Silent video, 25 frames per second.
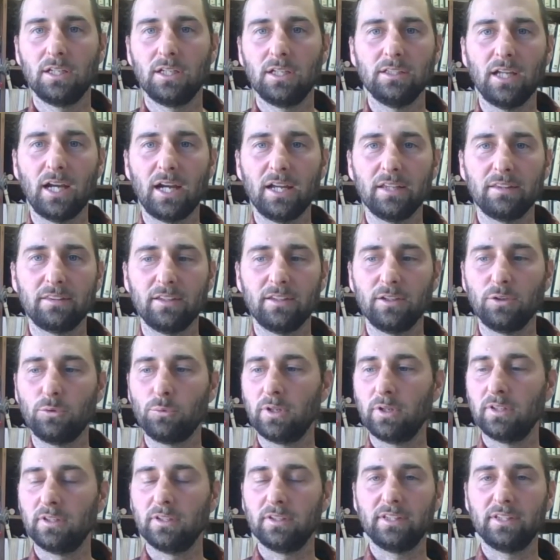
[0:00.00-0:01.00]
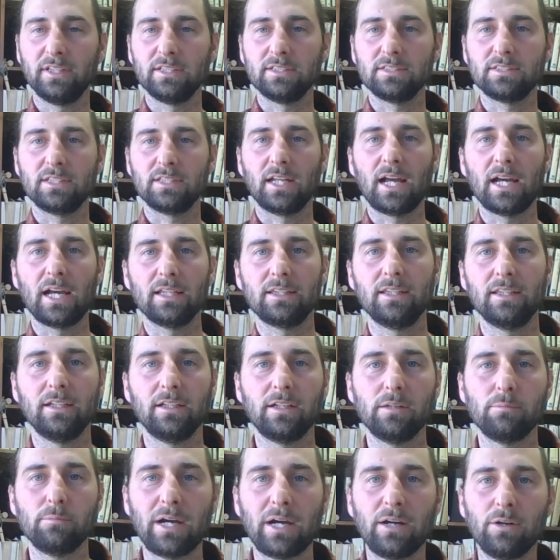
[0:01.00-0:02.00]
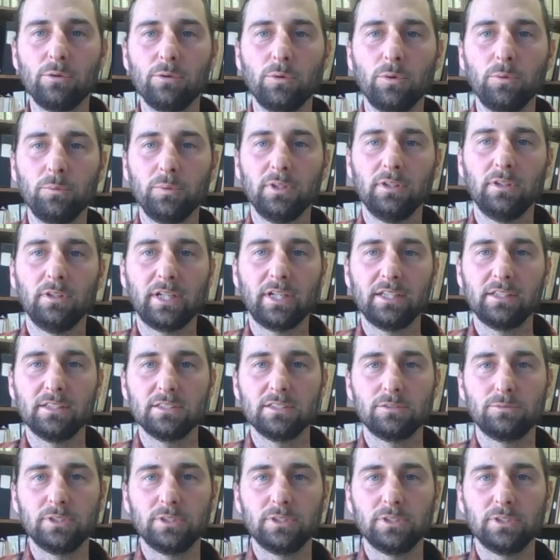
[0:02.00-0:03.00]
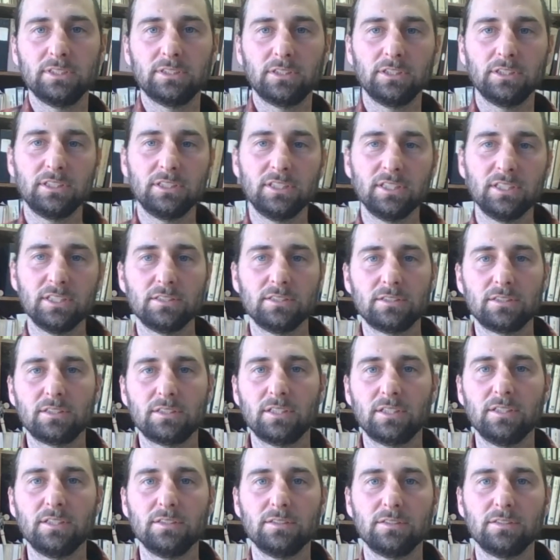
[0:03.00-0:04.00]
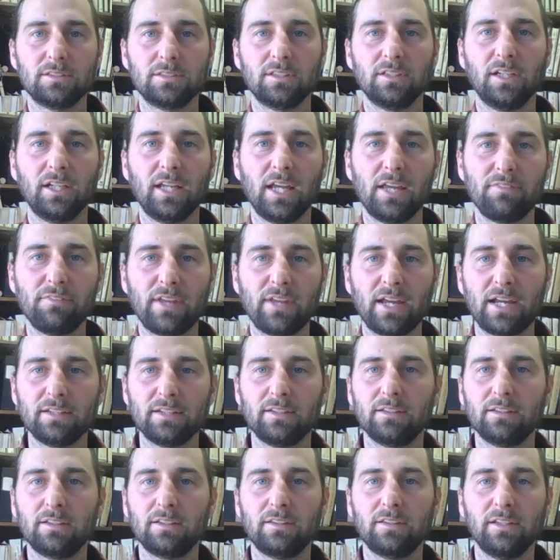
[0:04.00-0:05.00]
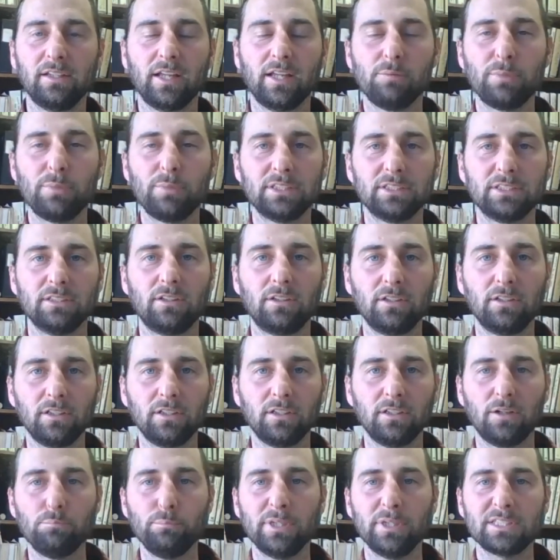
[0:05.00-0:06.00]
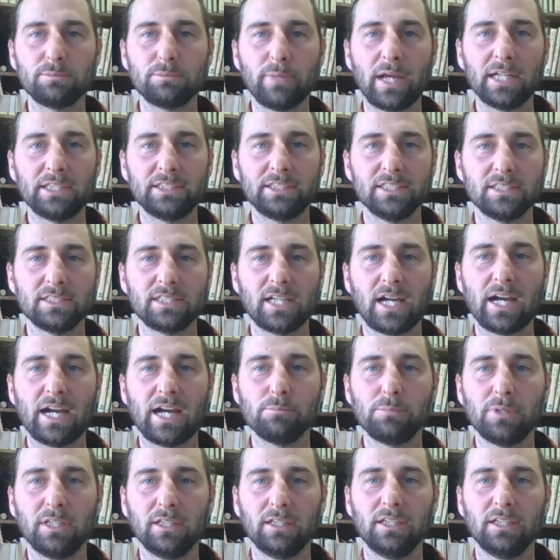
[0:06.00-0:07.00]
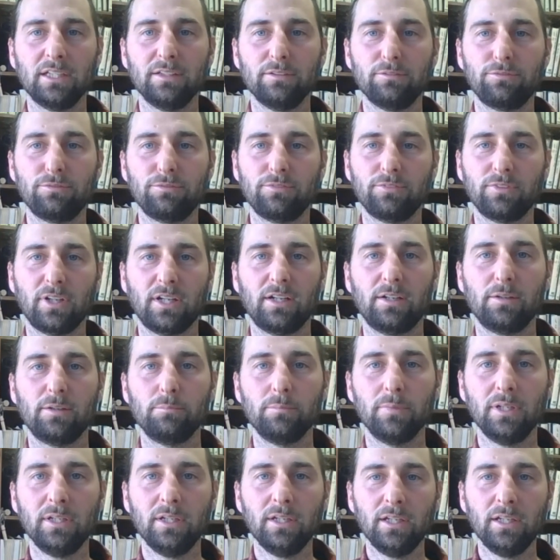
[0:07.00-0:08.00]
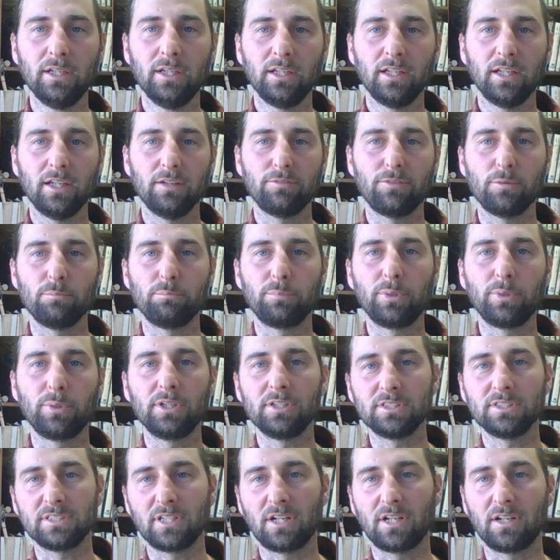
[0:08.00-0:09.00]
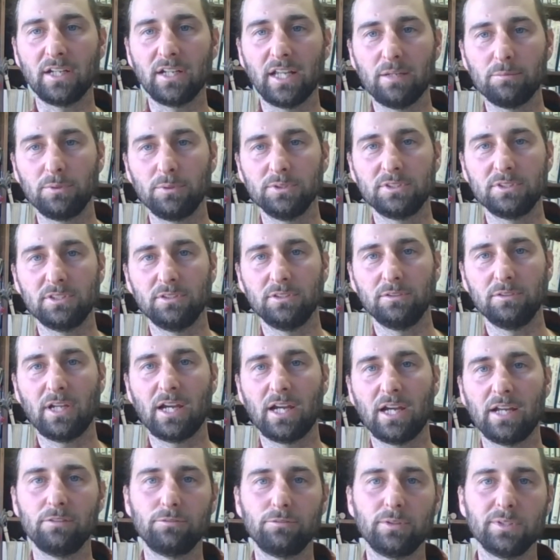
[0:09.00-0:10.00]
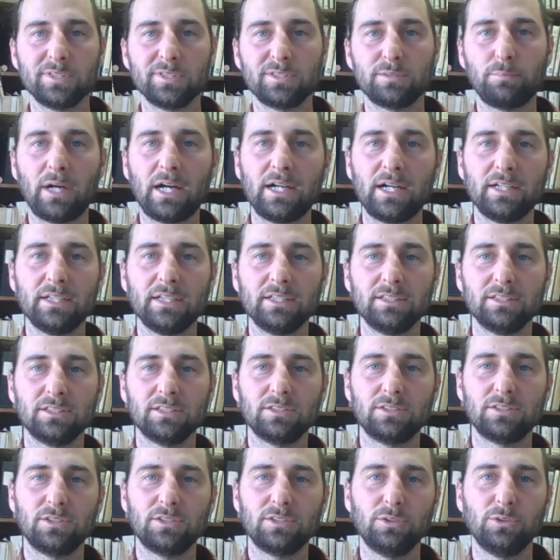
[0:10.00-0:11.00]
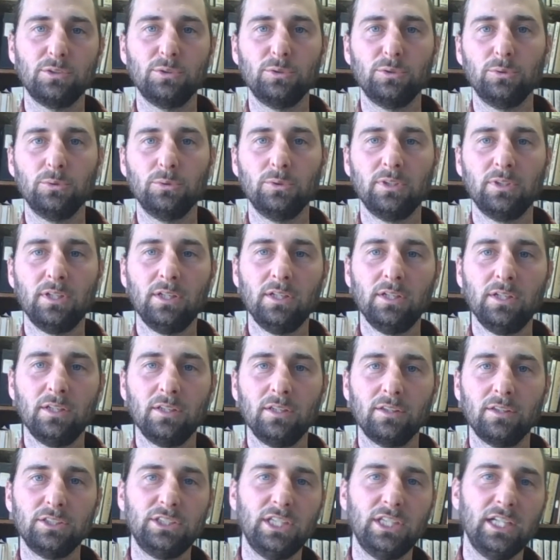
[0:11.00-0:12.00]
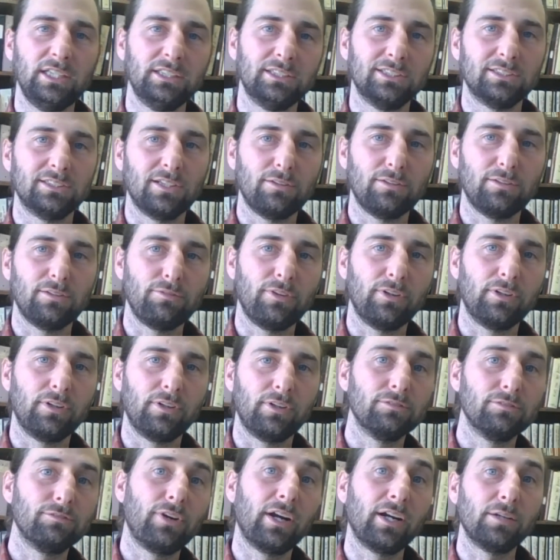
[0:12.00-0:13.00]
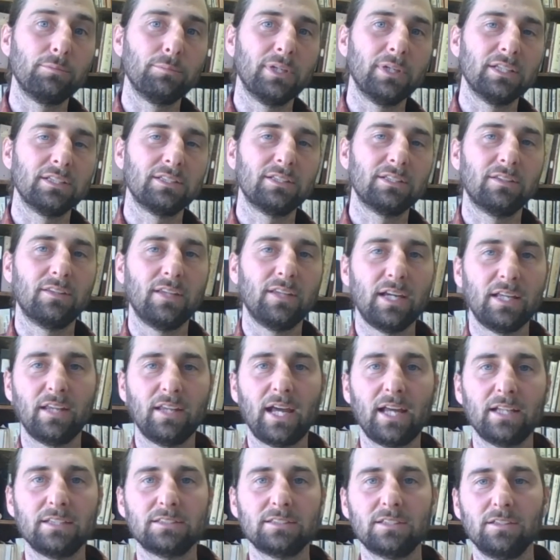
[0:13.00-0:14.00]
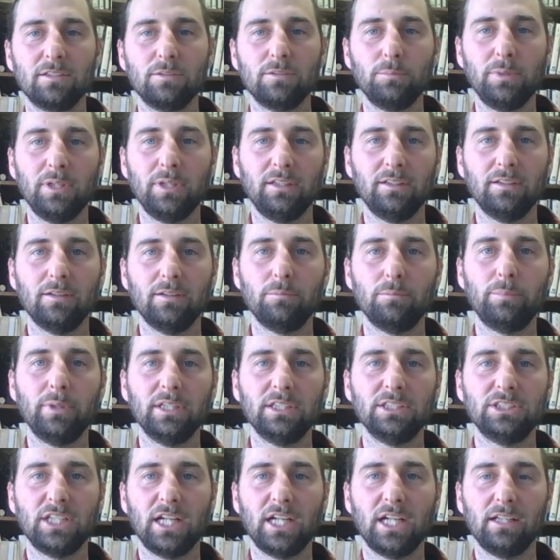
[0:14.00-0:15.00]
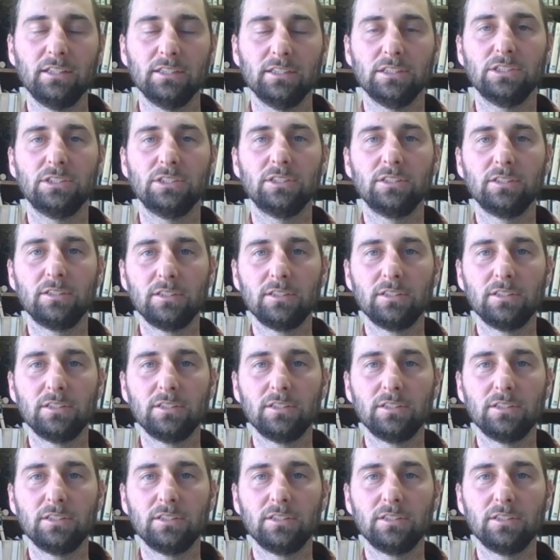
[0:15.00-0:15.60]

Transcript: yeah, I think one of the things that I think about when we look at this research is again, that thing I mentioned earlier, a mismatch in timing. And if the birds aren't able to kind of respond to changes of their environment, then that's going to be a big challenge.